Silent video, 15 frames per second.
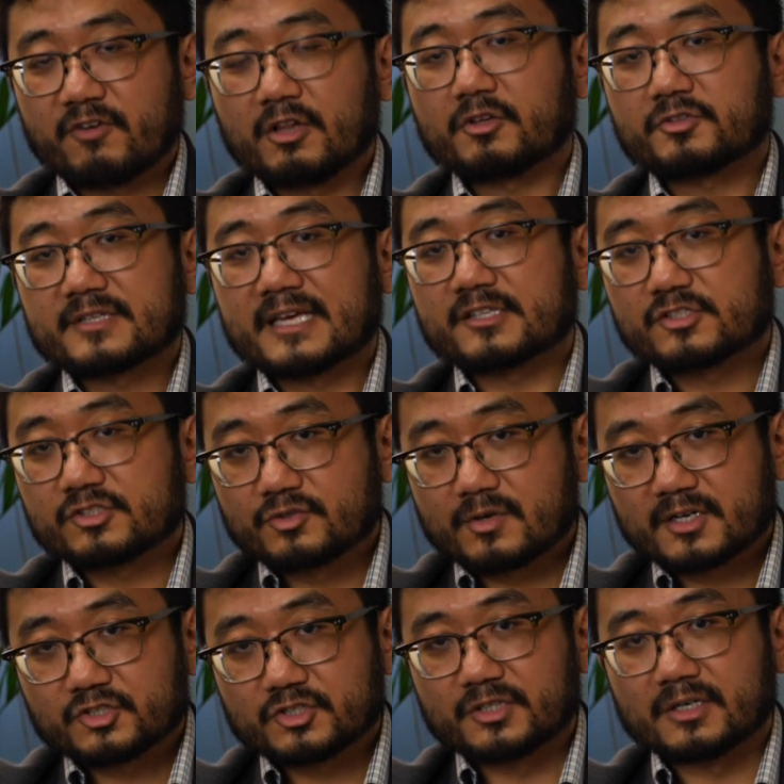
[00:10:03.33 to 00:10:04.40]
follows that
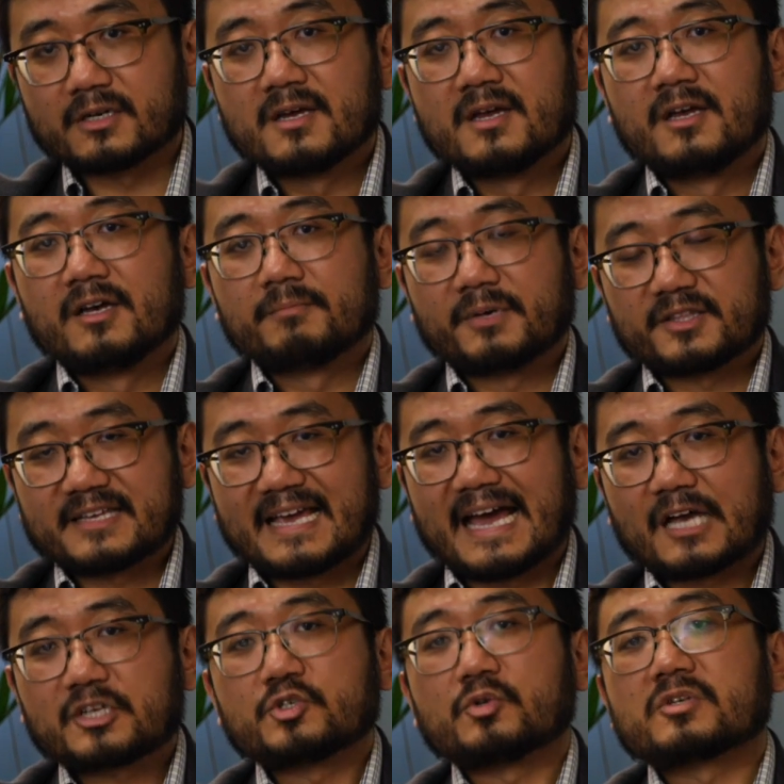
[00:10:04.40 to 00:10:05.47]
structure, but the
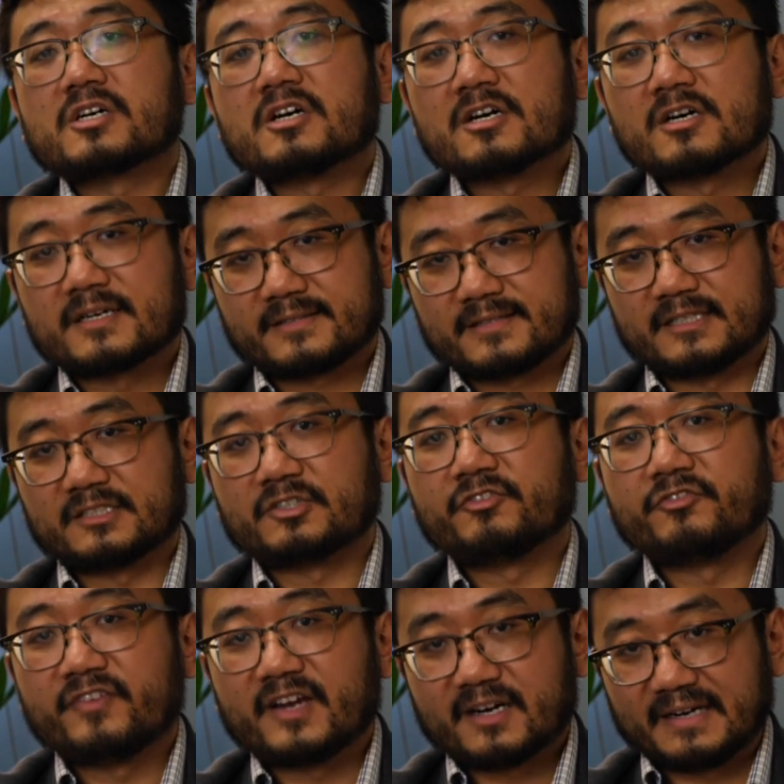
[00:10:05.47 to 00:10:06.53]
actual content
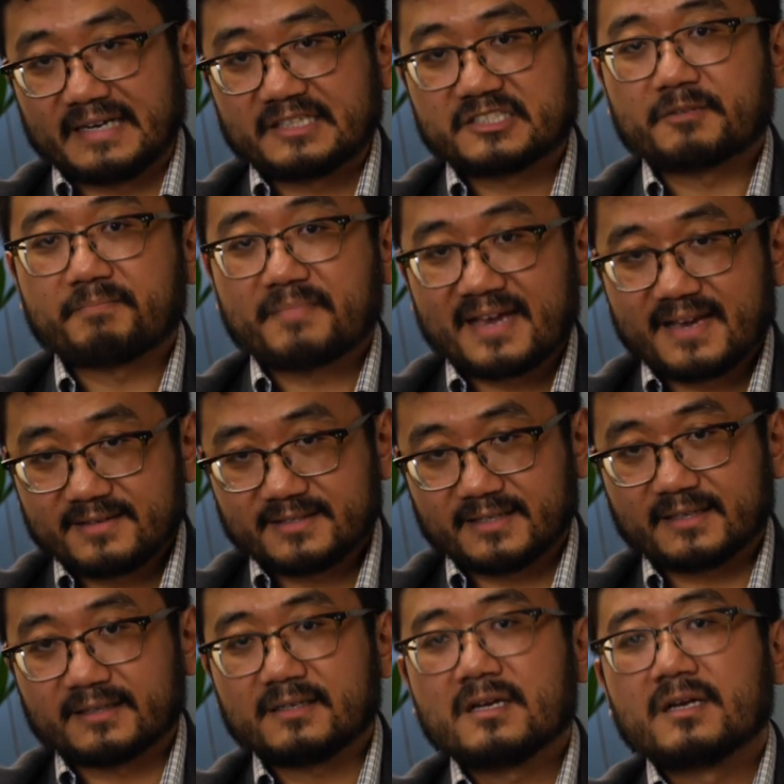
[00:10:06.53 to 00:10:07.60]
varies
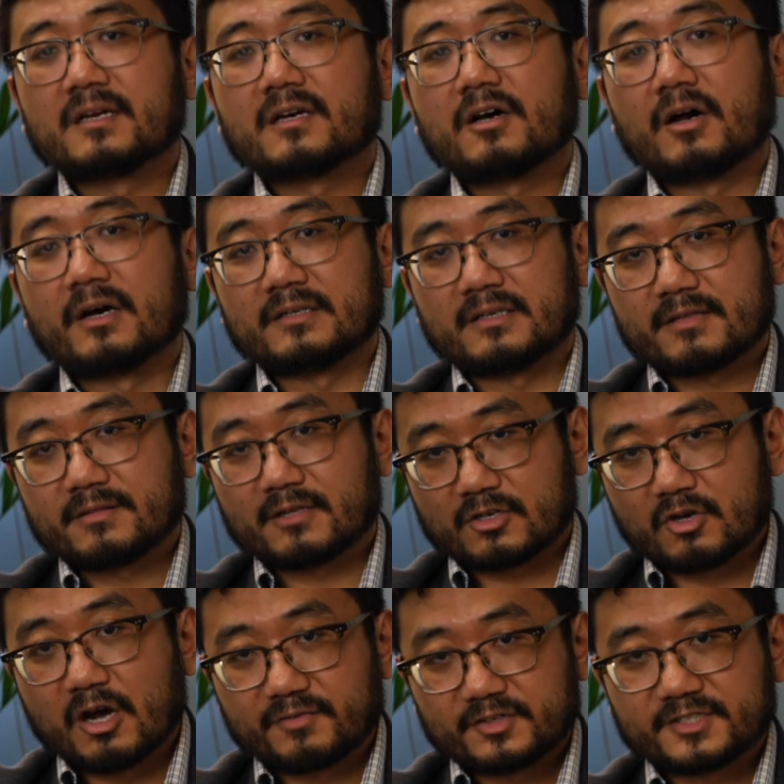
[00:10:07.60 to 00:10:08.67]
depending on the
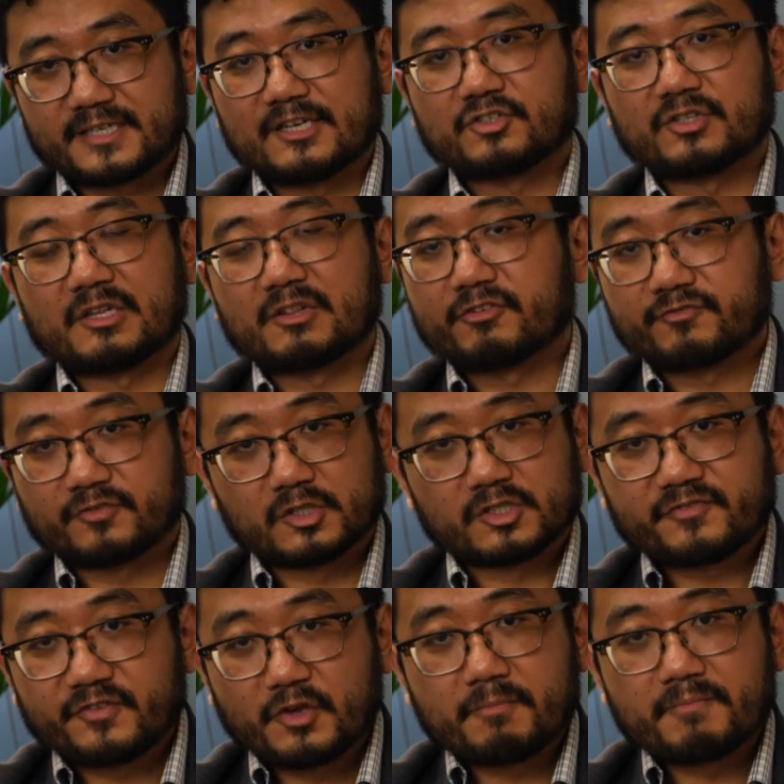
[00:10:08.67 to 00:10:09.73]
conversation in the
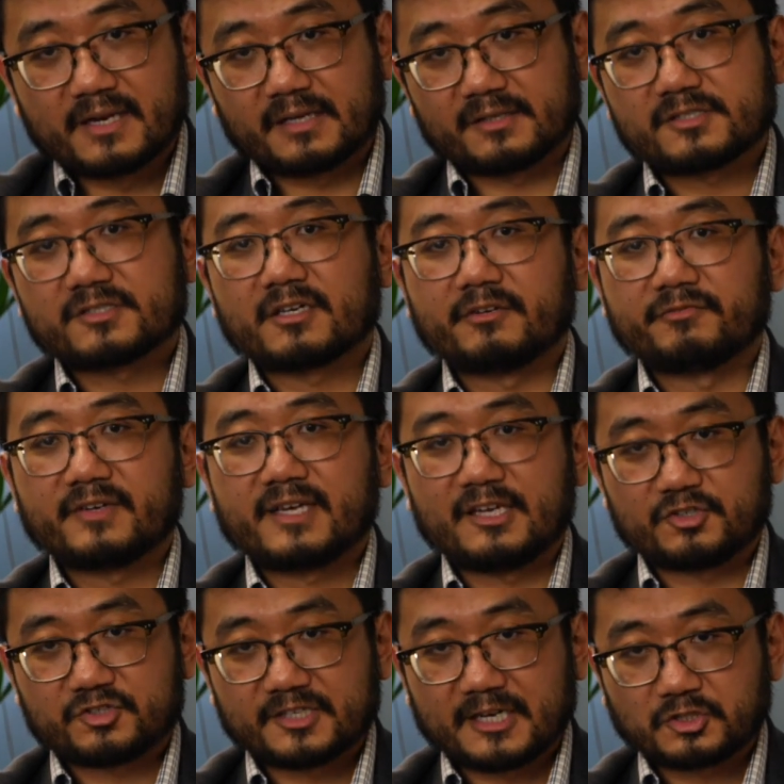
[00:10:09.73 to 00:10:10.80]
first few minutes of
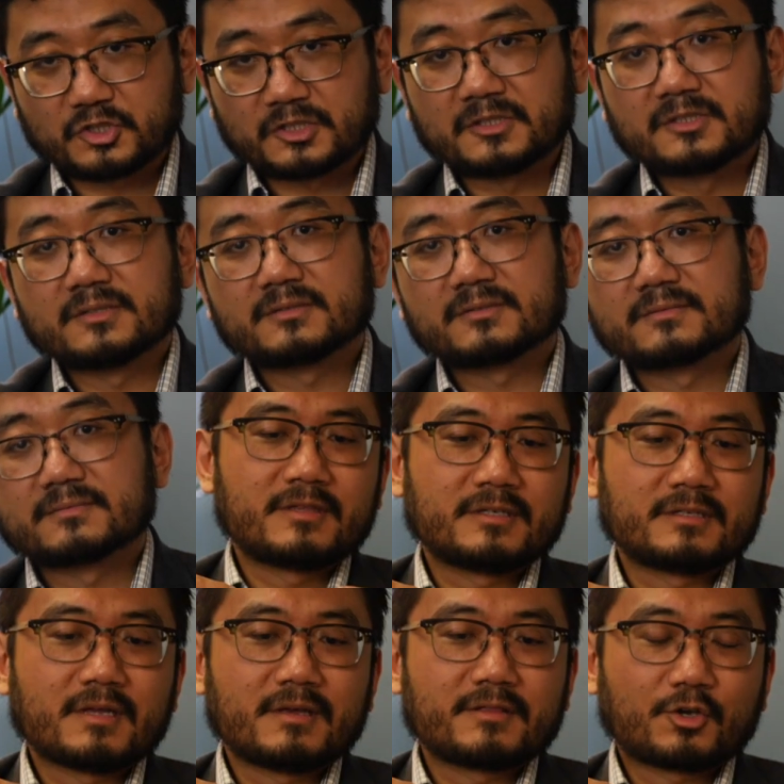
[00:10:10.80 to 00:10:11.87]
each session.
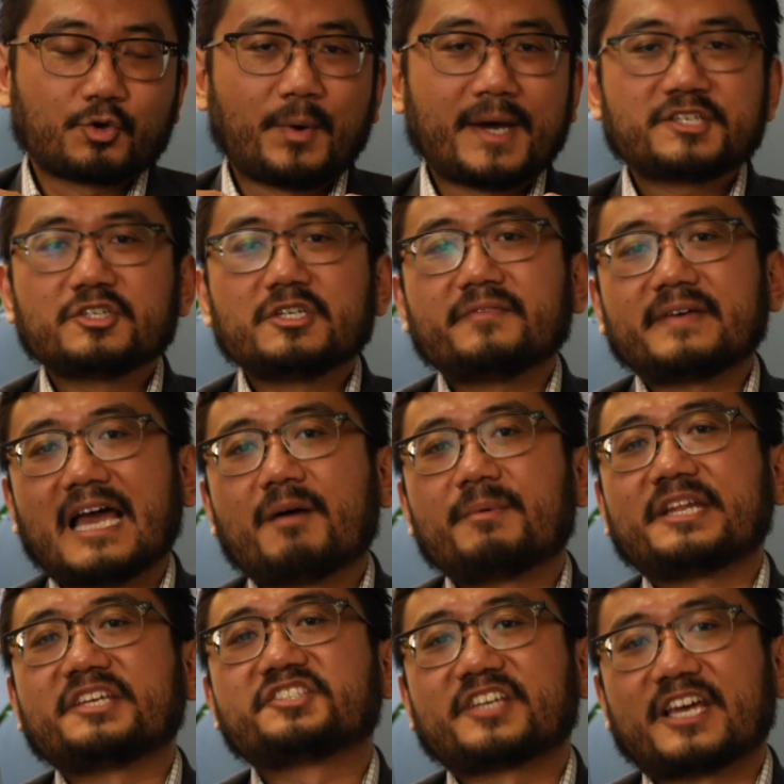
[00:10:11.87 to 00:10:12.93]
The question of how
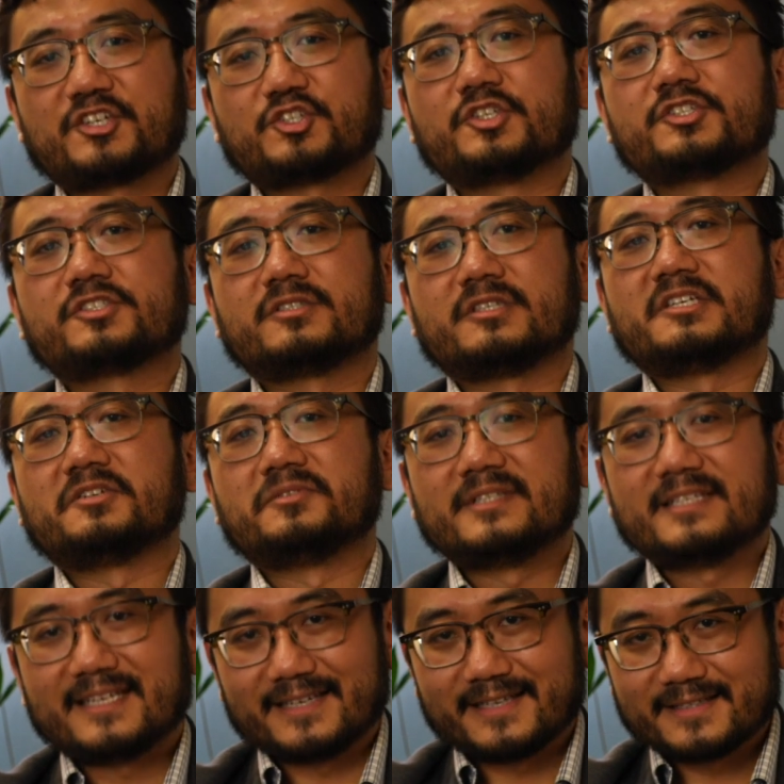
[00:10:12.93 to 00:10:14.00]
many sessions do you
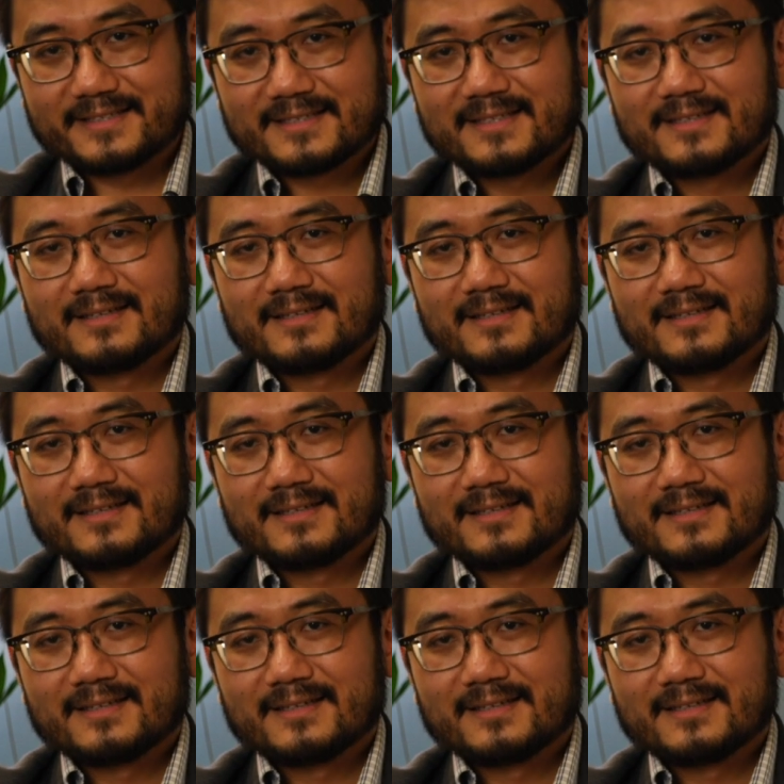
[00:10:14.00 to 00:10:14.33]
need